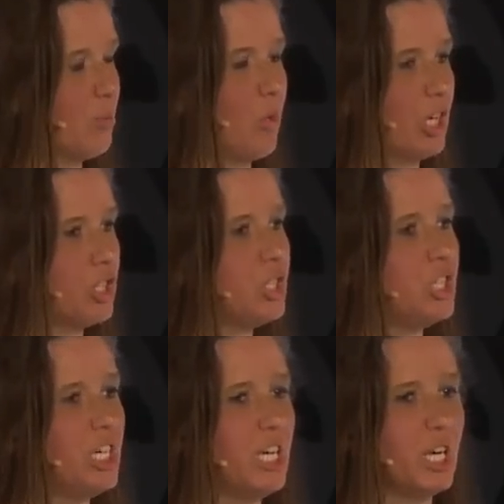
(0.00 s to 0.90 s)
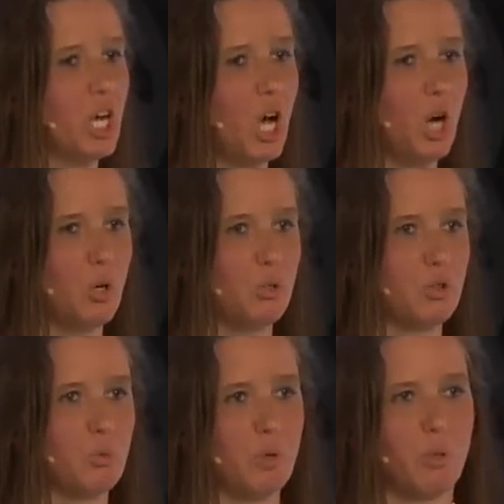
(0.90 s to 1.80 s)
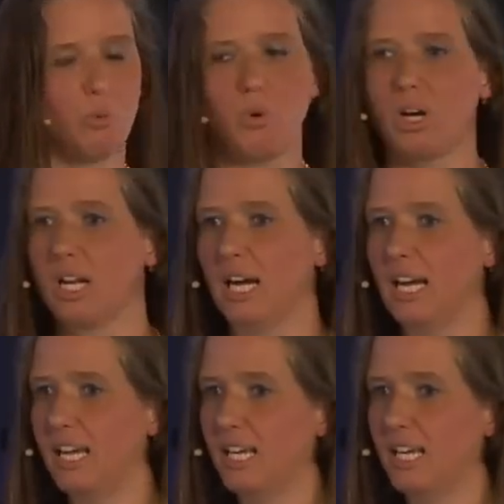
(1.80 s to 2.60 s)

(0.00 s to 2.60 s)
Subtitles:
what she knows with what I